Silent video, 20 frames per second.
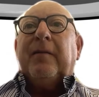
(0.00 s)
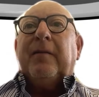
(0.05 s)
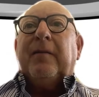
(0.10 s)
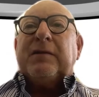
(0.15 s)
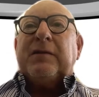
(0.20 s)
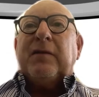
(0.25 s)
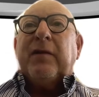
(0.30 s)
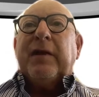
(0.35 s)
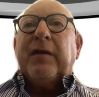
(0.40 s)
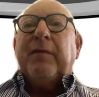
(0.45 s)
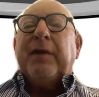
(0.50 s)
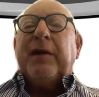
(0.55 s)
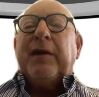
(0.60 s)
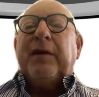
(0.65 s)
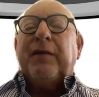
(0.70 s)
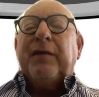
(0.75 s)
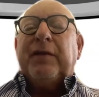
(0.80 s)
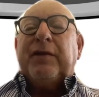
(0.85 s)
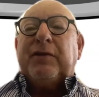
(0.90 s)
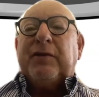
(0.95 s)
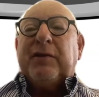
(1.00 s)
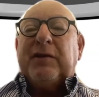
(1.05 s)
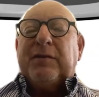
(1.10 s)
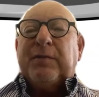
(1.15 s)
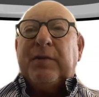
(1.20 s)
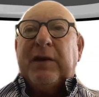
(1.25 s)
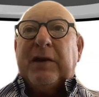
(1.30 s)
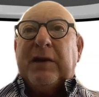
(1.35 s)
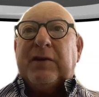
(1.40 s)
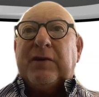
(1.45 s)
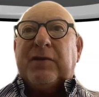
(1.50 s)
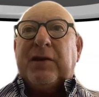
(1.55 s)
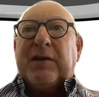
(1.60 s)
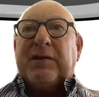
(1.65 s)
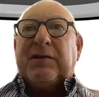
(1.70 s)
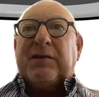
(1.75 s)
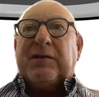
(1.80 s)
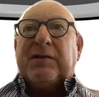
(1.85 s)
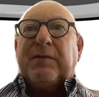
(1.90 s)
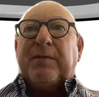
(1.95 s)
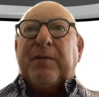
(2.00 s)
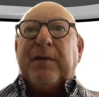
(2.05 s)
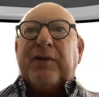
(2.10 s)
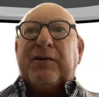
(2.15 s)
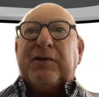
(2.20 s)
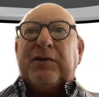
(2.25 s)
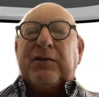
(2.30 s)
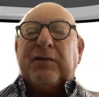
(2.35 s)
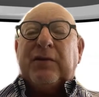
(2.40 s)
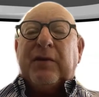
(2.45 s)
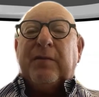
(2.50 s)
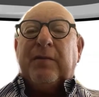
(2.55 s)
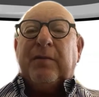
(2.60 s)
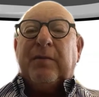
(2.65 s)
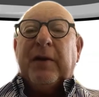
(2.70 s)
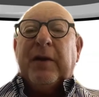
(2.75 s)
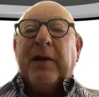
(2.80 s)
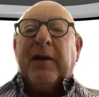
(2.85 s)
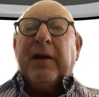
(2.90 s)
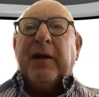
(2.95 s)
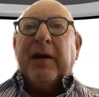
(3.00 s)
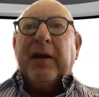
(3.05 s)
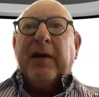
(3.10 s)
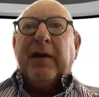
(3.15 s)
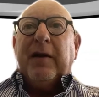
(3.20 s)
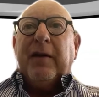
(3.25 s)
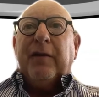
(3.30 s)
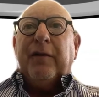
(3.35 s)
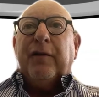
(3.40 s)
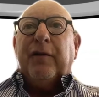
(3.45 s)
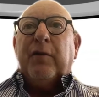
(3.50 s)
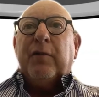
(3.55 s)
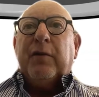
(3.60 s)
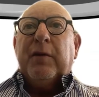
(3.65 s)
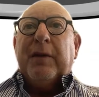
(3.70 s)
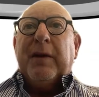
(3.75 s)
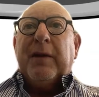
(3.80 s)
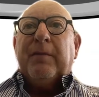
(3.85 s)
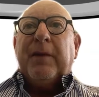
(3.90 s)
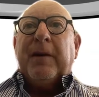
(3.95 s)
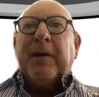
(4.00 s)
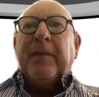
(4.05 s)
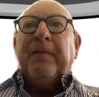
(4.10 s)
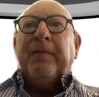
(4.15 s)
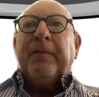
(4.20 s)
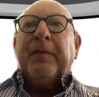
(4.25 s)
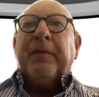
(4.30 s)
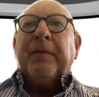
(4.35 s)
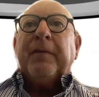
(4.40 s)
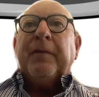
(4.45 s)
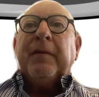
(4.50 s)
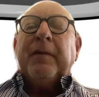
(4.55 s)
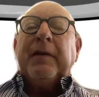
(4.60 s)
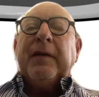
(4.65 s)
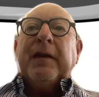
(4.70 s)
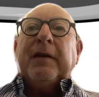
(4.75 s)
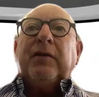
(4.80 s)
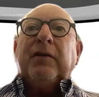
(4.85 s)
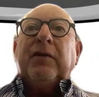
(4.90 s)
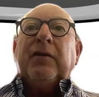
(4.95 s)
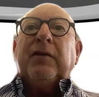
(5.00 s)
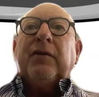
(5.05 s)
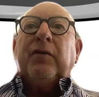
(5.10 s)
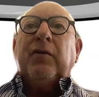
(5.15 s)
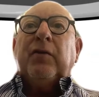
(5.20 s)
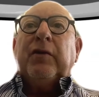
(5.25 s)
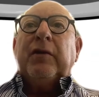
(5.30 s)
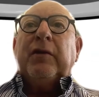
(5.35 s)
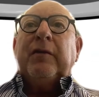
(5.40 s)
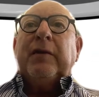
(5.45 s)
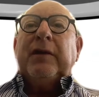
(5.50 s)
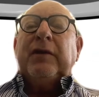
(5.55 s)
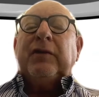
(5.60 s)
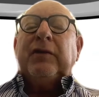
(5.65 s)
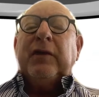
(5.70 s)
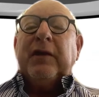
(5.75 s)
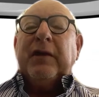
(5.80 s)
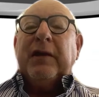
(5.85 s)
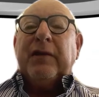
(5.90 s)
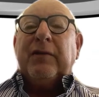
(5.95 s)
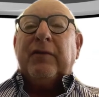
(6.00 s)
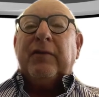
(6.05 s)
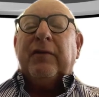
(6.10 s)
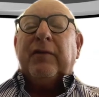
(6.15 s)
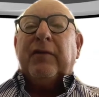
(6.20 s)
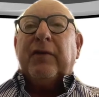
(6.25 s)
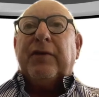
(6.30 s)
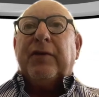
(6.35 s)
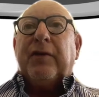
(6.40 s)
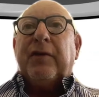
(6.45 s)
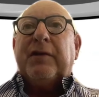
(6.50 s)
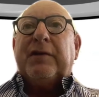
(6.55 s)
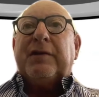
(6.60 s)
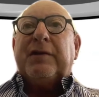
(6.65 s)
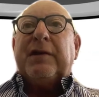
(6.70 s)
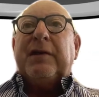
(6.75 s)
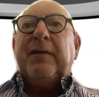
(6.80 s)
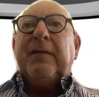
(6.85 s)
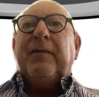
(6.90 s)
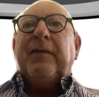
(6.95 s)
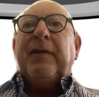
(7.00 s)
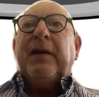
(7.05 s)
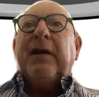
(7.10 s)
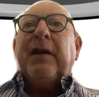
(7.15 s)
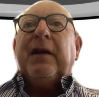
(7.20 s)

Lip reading: so where a beneficiary is being traced as opposed to a former member, then you would need a letter of authority,